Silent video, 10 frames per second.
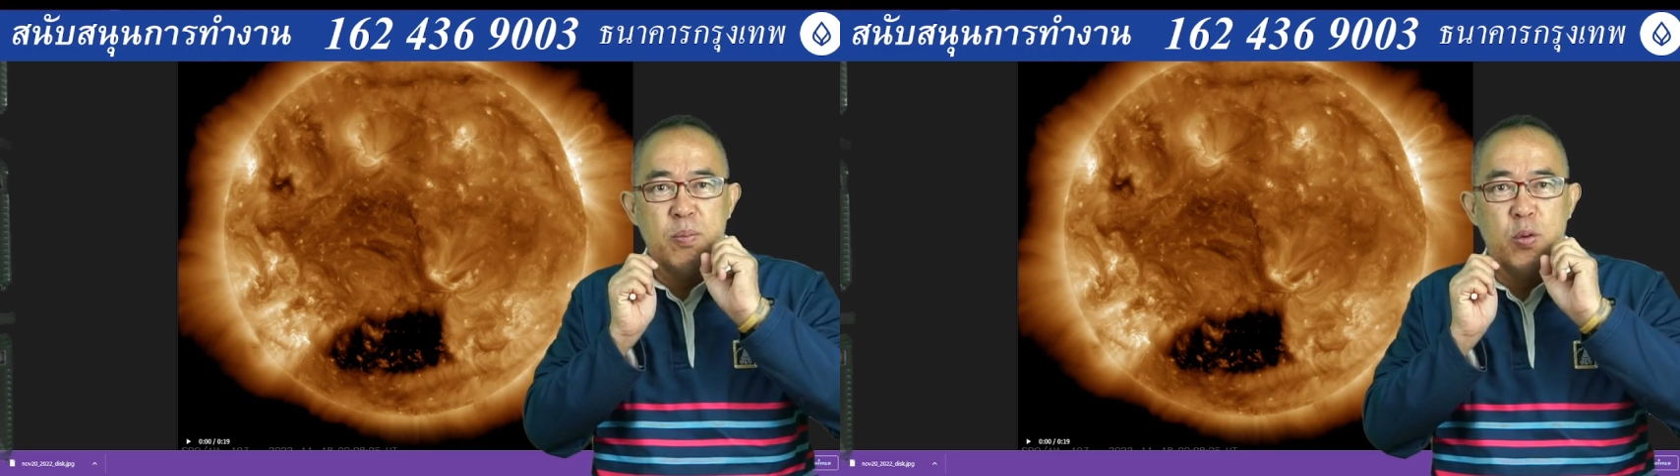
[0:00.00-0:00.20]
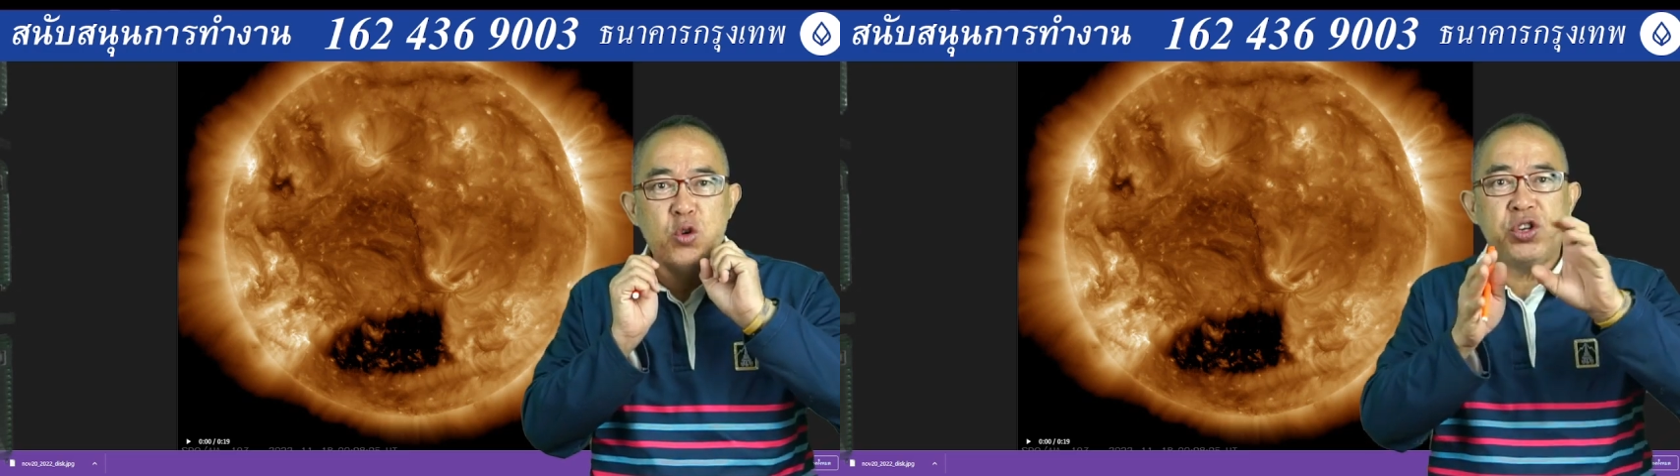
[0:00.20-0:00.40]

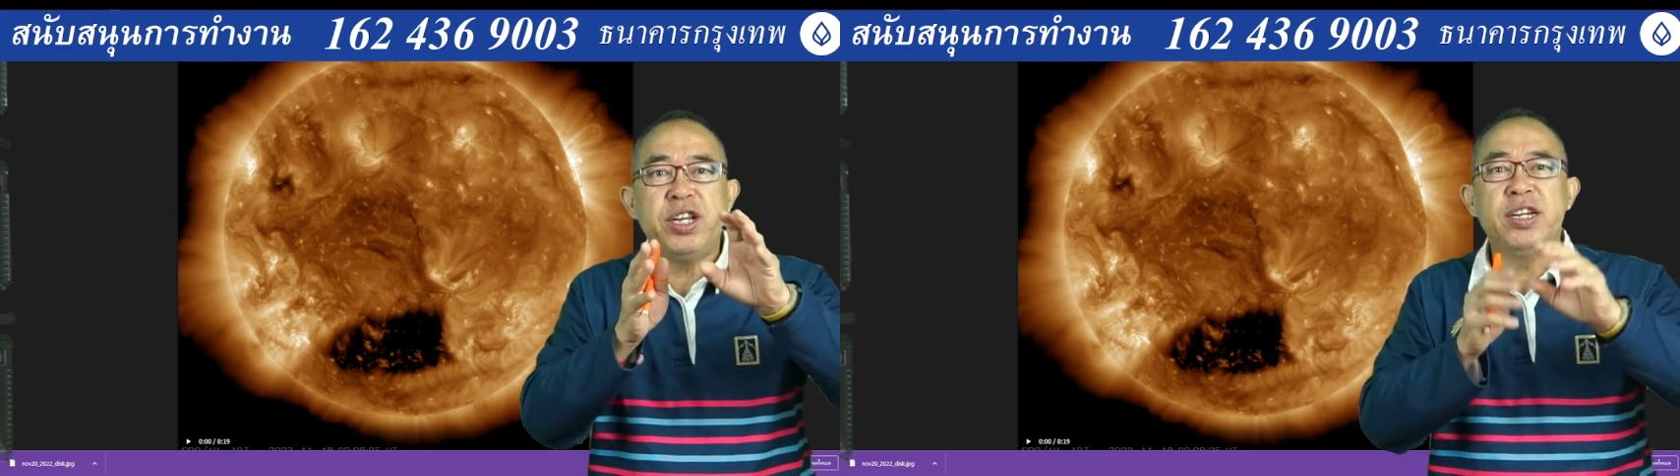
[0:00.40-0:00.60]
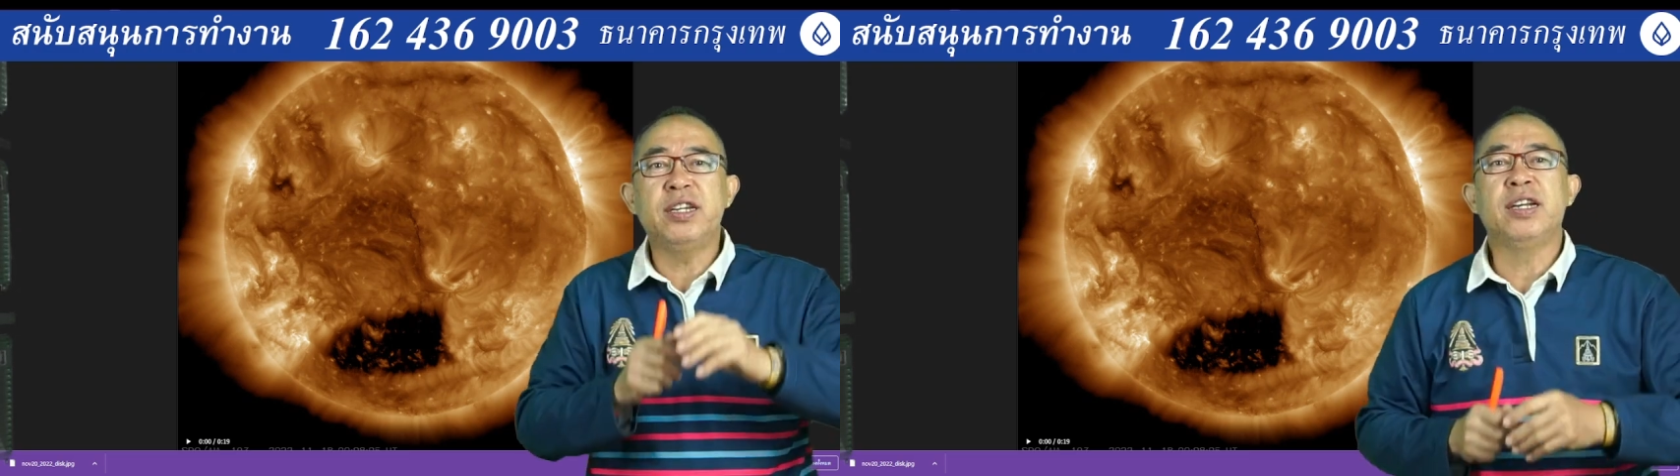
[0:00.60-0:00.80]
push
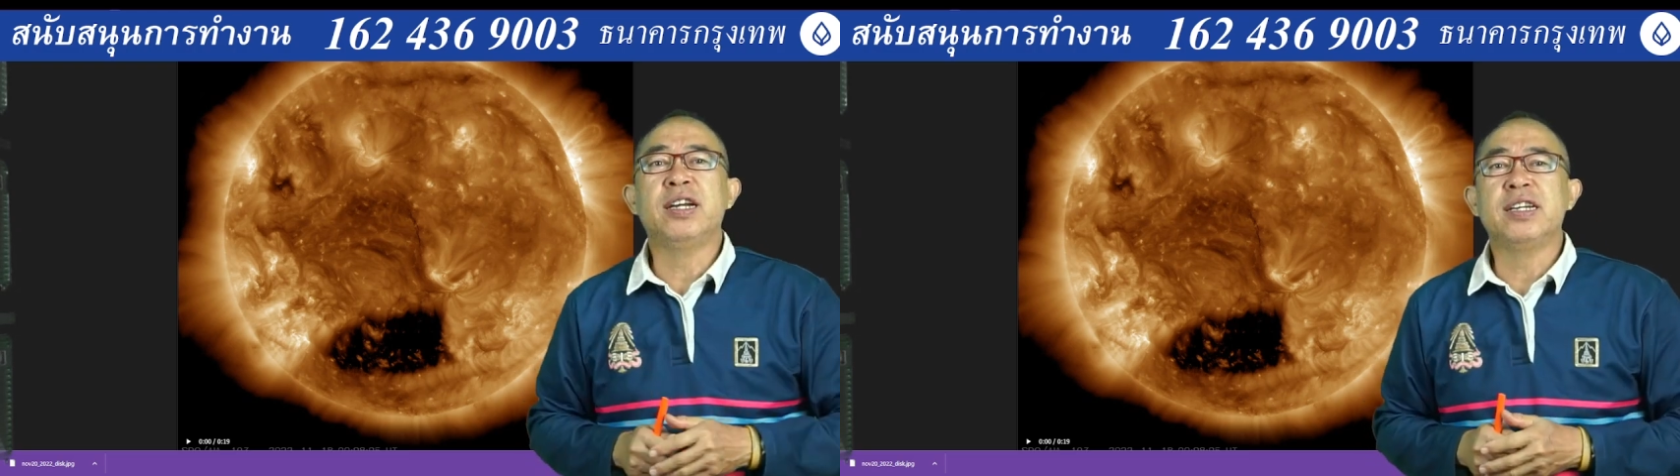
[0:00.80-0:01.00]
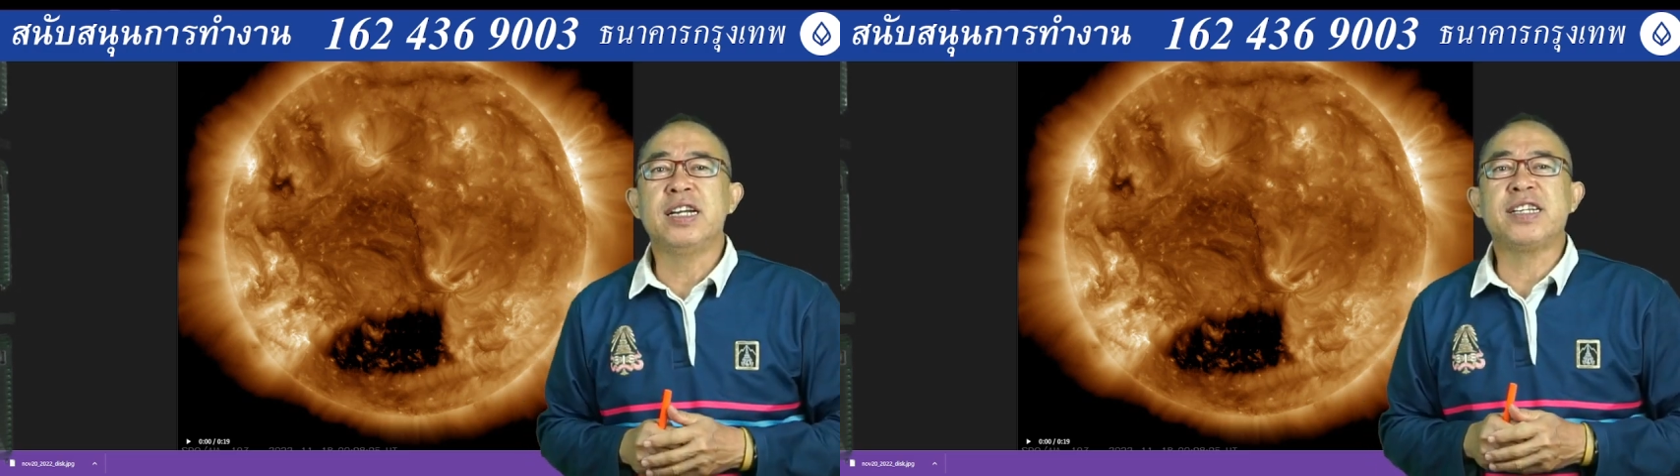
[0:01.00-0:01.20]
in
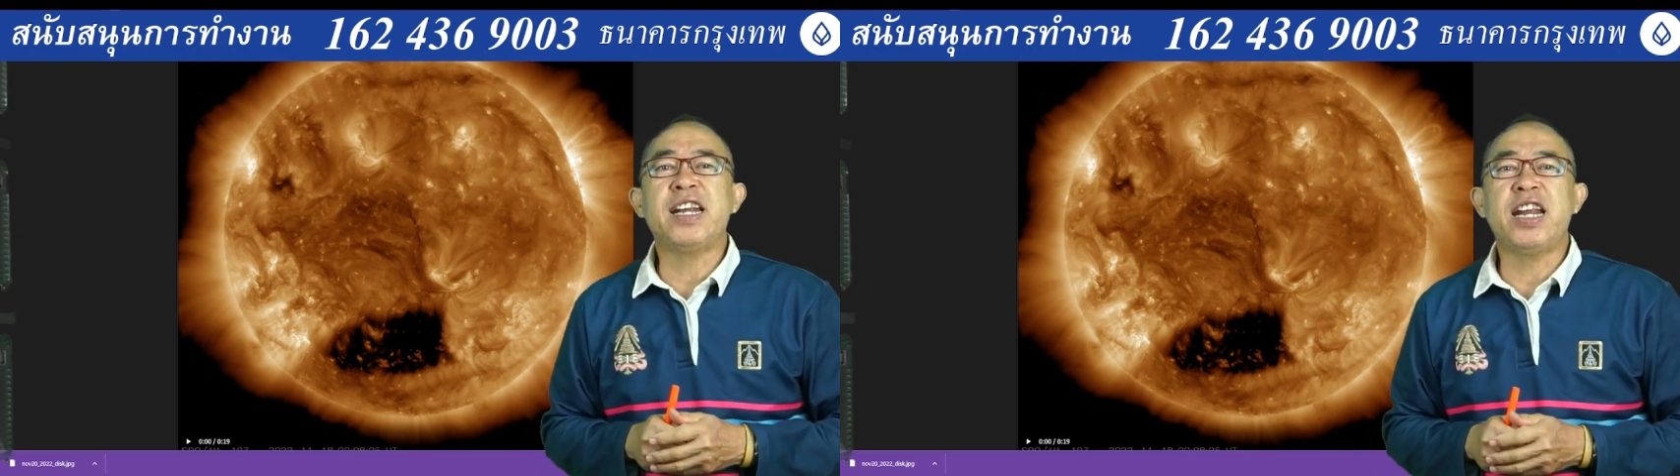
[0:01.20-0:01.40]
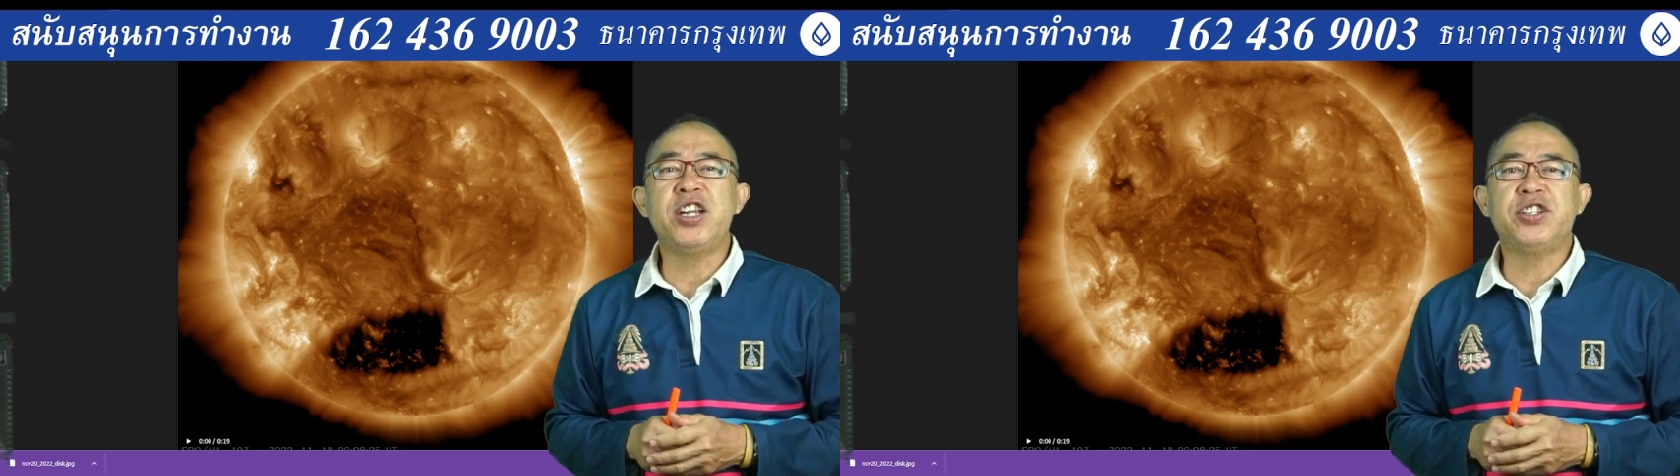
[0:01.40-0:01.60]
the sun
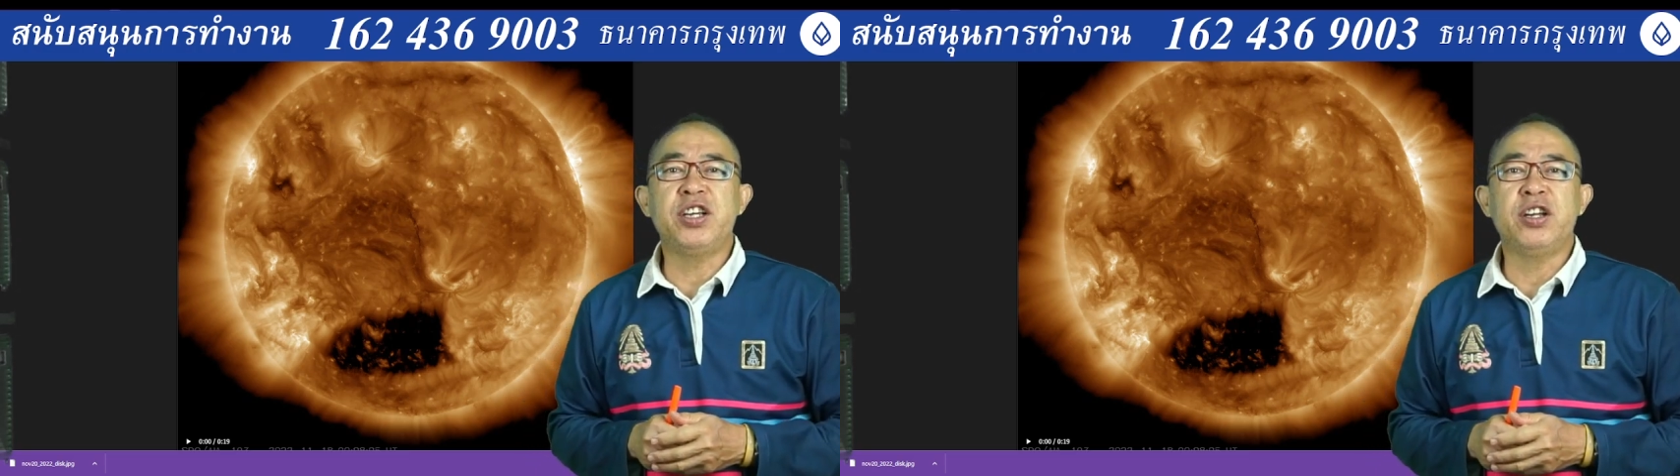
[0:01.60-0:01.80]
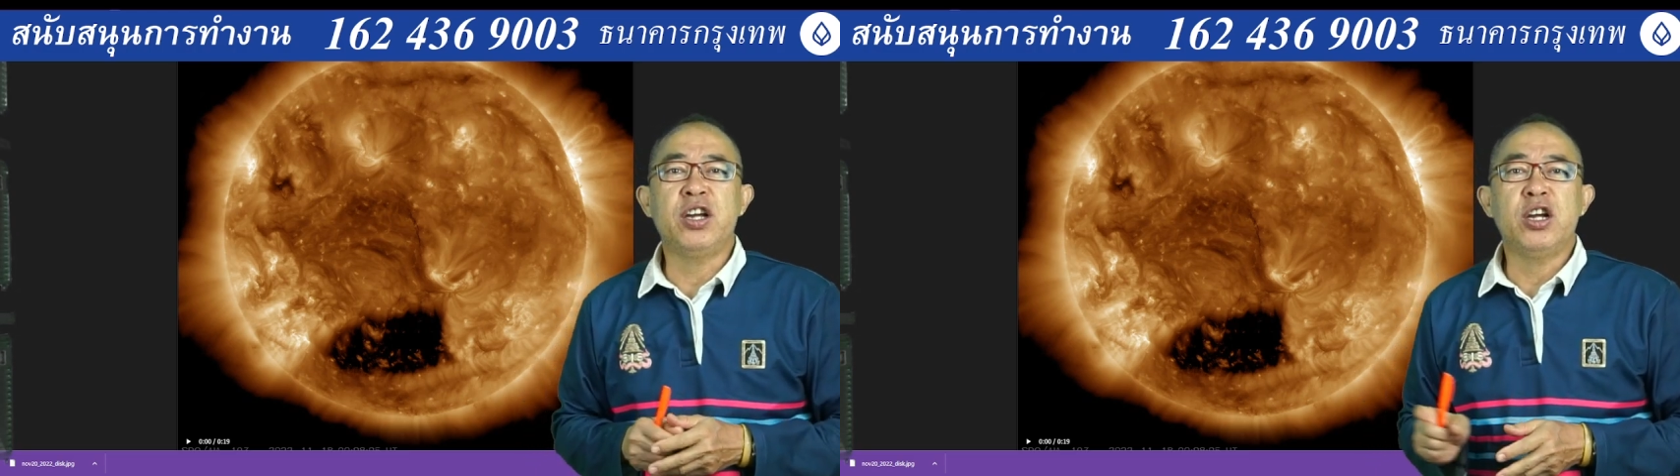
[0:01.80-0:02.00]
energy